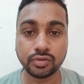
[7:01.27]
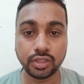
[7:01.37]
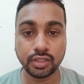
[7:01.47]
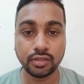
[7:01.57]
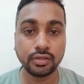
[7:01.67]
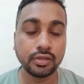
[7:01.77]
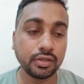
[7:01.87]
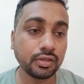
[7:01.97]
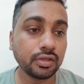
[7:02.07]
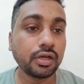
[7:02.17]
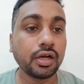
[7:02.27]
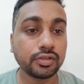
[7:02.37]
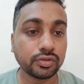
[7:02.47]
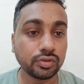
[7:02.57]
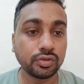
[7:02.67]

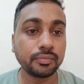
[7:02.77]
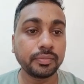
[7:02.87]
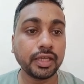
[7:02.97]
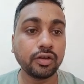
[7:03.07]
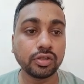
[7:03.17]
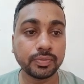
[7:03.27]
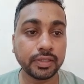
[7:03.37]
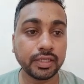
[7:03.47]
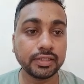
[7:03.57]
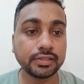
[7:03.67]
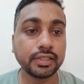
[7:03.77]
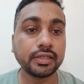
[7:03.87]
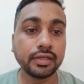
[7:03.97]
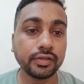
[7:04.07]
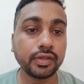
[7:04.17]
so BL hospital is
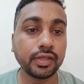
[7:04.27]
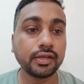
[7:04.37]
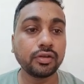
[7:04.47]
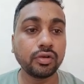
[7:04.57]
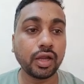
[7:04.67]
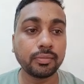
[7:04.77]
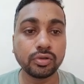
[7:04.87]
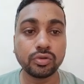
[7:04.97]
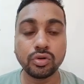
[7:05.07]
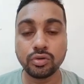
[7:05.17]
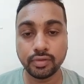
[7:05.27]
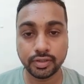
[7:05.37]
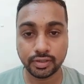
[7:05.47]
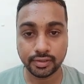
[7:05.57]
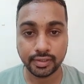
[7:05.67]
there. There you have to go
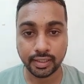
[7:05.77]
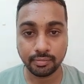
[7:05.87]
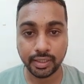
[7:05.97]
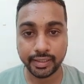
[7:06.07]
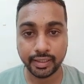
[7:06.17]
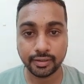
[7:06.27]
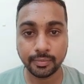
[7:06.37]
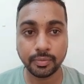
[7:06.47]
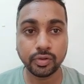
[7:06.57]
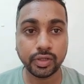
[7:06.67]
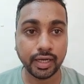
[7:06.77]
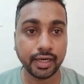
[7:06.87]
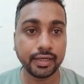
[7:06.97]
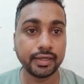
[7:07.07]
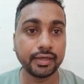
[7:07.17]
with that medical report
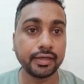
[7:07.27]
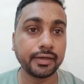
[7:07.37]
and